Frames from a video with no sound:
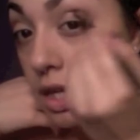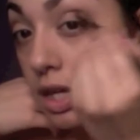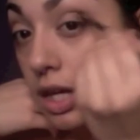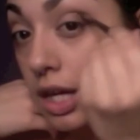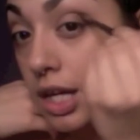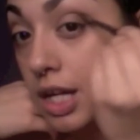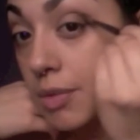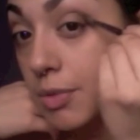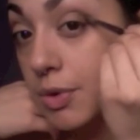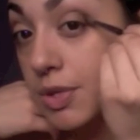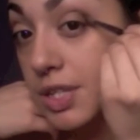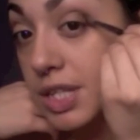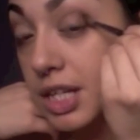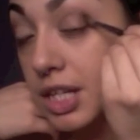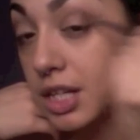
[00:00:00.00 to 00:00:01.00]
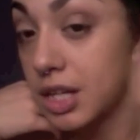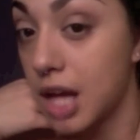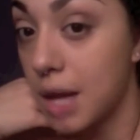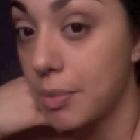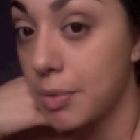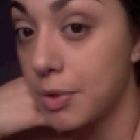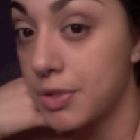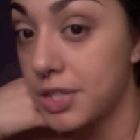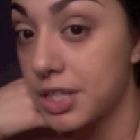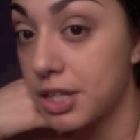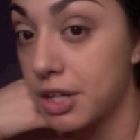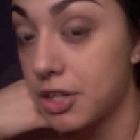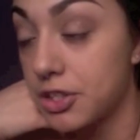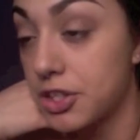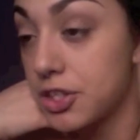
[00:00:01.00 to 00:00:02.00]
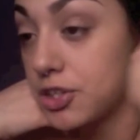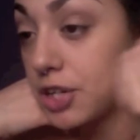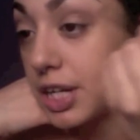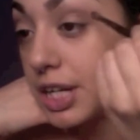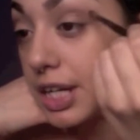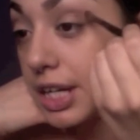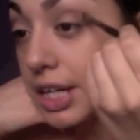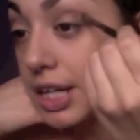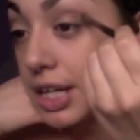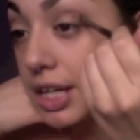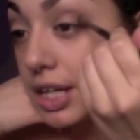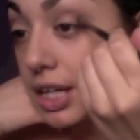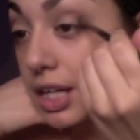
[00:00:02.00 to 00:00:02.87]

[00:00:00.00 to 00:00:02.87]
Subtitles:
And I'm mostly concentrating it